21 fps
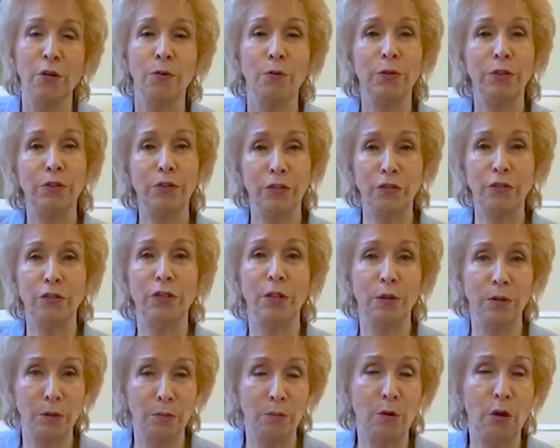which is
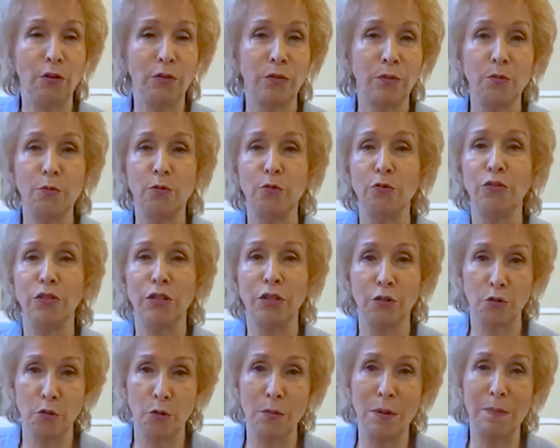the Blossom
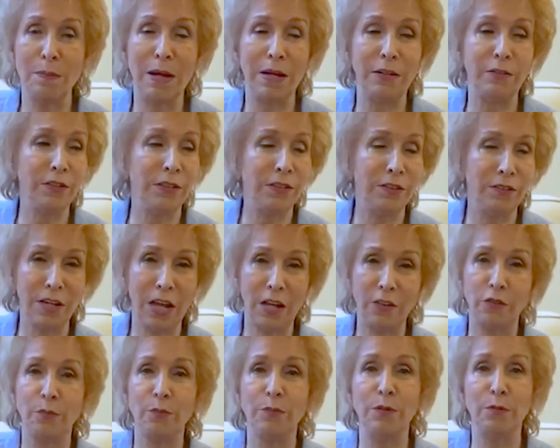Kochhar Aroma Magic
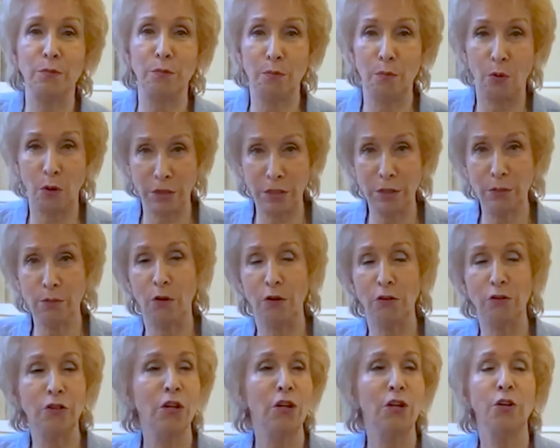Jasmine Body Wash.